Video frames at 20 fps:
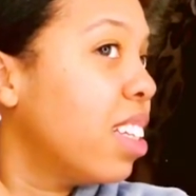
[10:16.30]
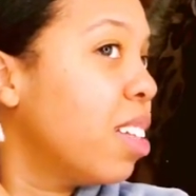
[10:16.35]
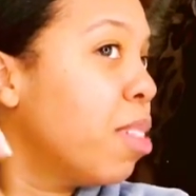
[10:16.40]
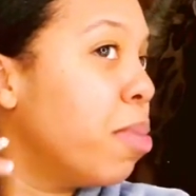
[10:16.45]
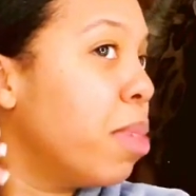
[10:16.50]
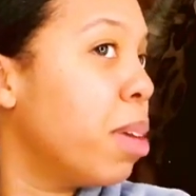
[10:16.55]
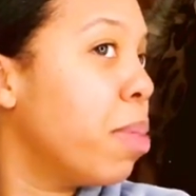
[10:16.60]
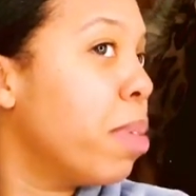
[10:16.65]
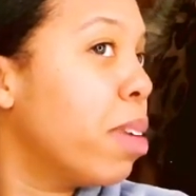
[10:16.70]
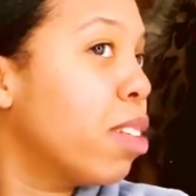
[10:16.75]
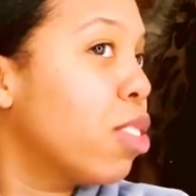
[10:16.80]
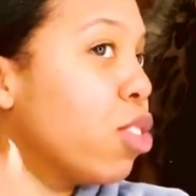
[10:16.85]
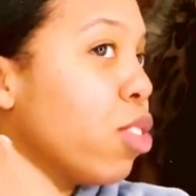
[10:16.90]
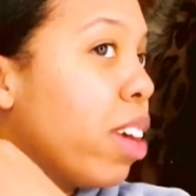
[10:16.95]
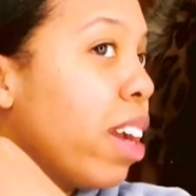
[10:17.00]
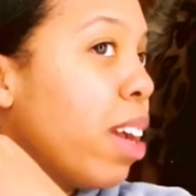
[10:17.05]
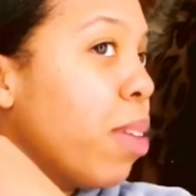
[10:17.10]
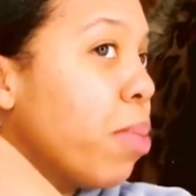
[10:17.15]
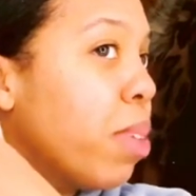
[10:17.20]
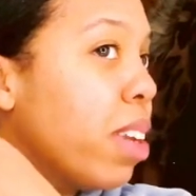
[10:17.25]
Maybe I'll
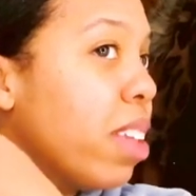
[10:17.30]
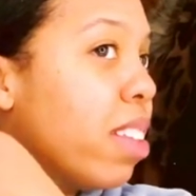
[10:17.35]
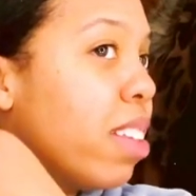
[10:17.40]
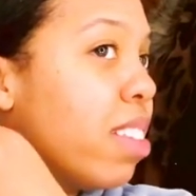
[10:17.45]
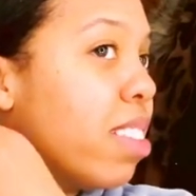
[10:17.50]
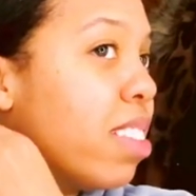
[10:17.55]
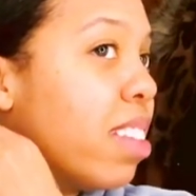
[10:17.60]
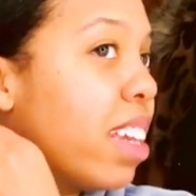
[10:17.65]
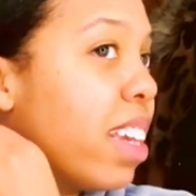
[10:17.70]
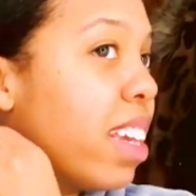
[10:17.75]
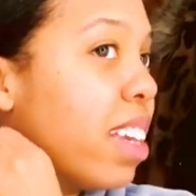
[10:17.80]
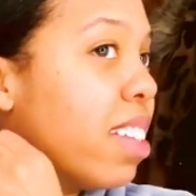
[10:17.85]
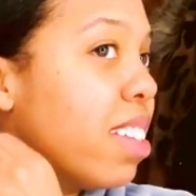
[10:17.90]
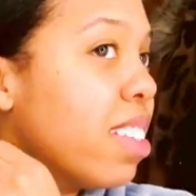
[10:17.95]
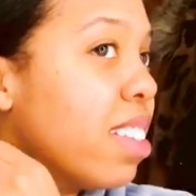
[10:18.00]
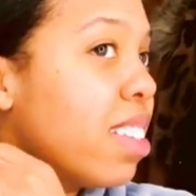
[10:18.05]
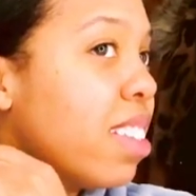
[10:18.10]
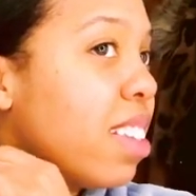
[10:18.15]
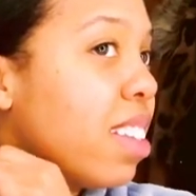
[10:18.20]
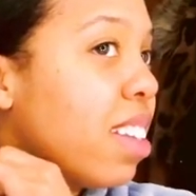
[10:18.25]
try it one of these
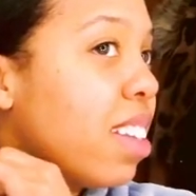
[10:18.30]
days.